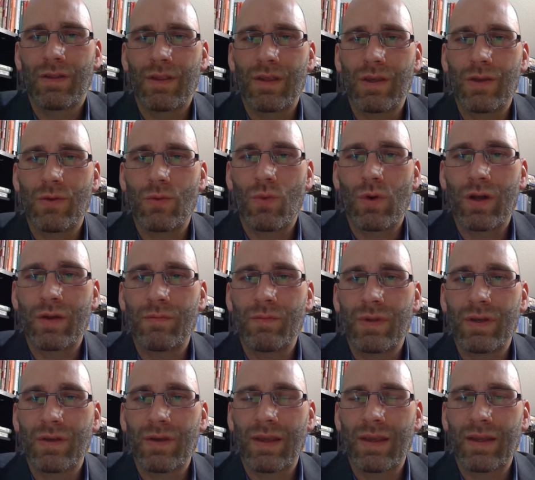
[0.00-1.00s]
the $1
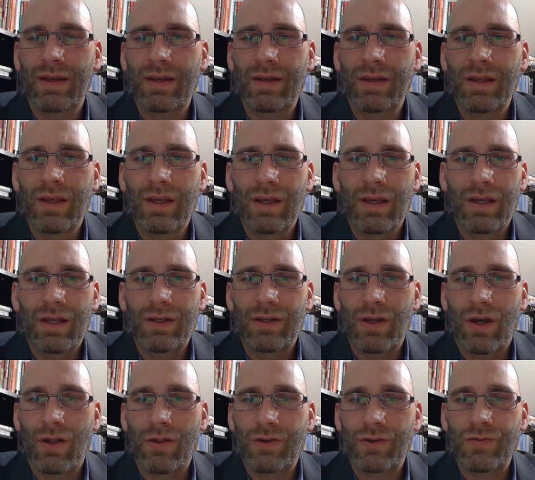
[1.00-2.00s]
million
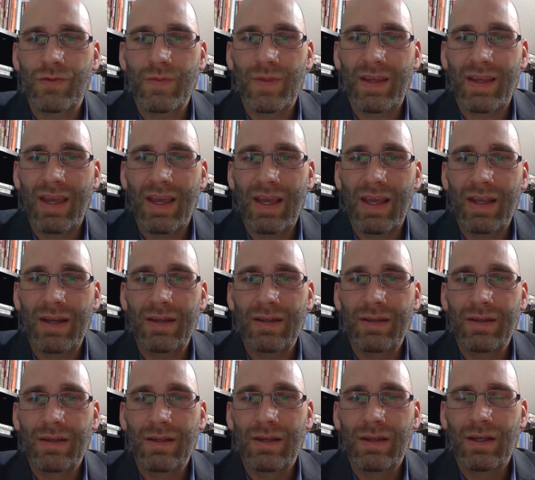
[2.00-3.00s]
from the
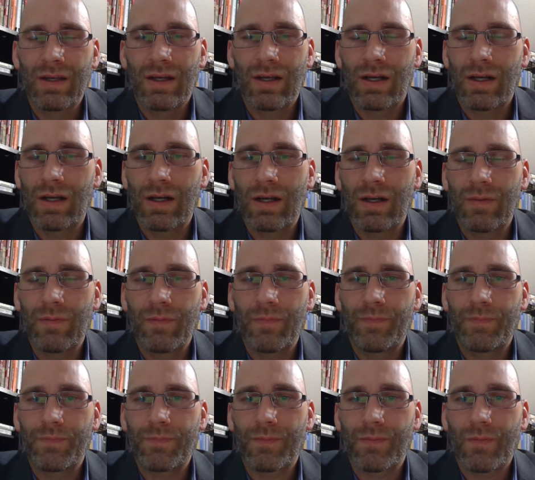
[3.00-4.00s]
gain
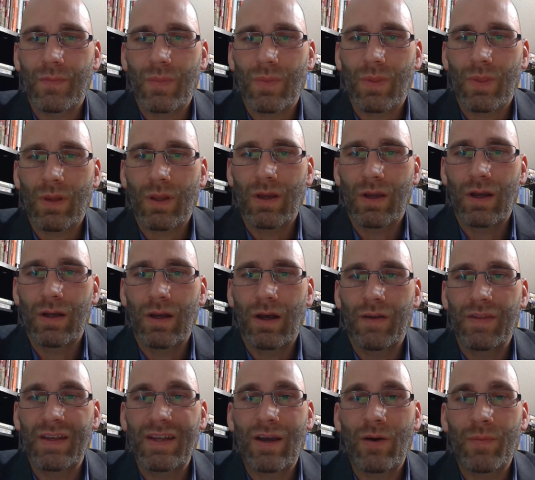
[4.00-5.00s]
on
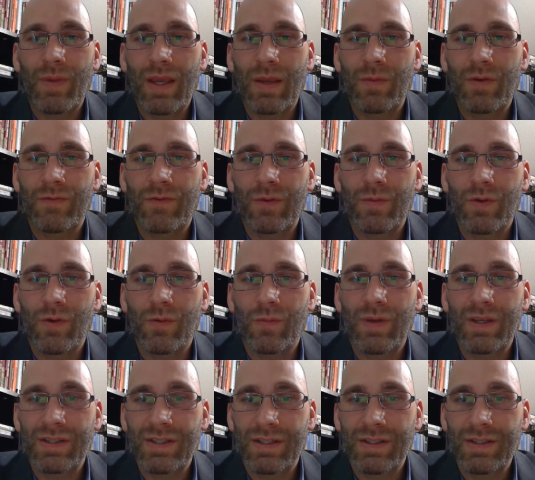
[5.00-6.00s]
the down payment from your
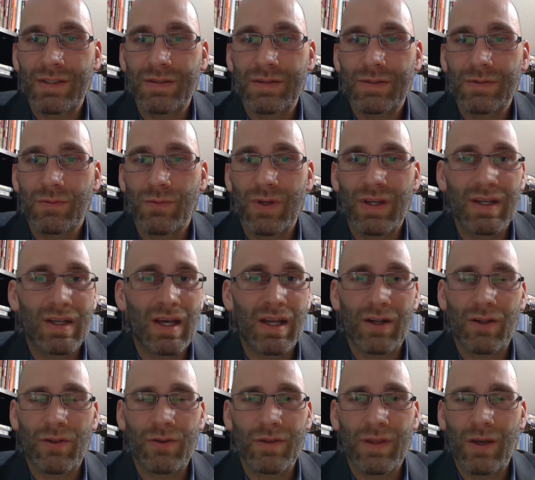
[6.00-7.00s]
business. We did not
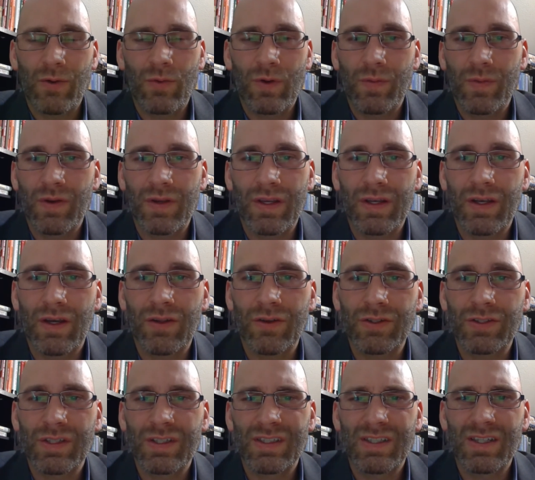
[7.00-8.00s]
include that $1 million.
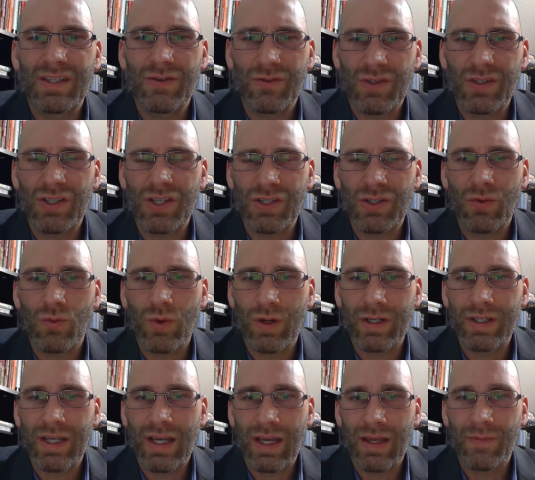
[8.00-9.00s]
Since it was just a
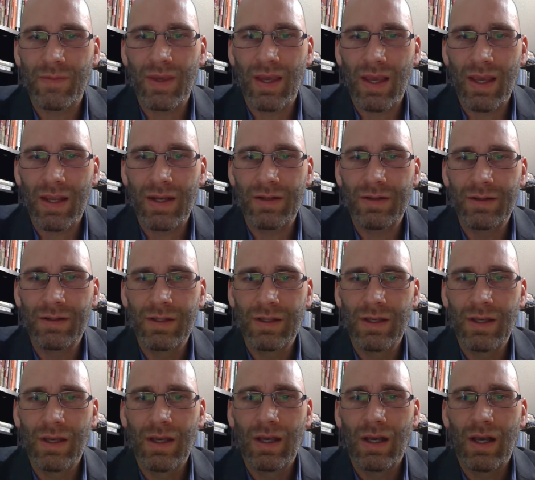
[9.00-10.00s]
one-time gain,
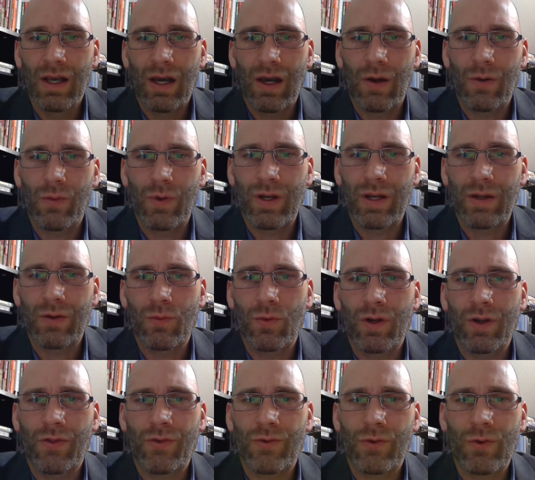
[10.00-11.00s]
we didn't
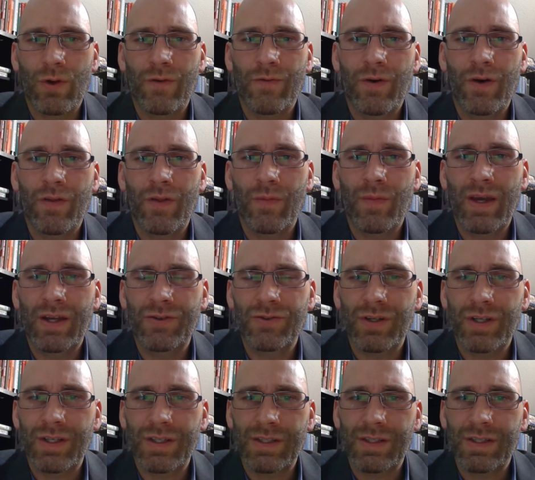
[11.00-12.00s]
want to throw off all the
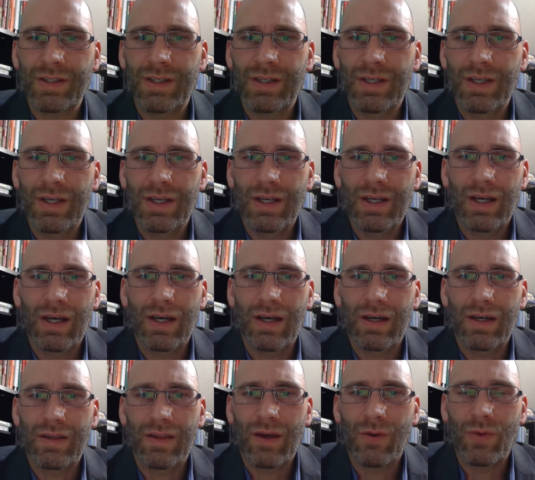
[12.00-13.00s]
metrics
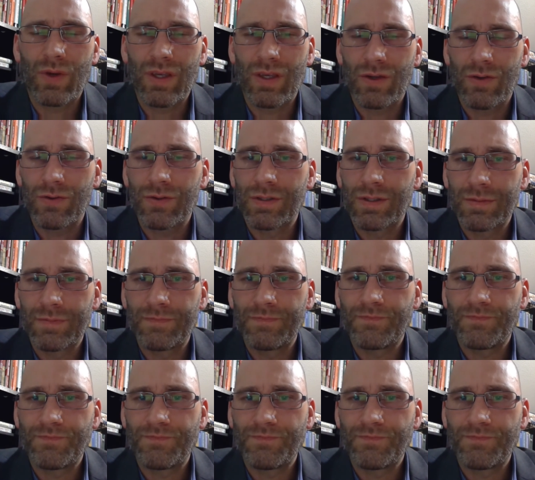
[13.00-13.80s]
that we use.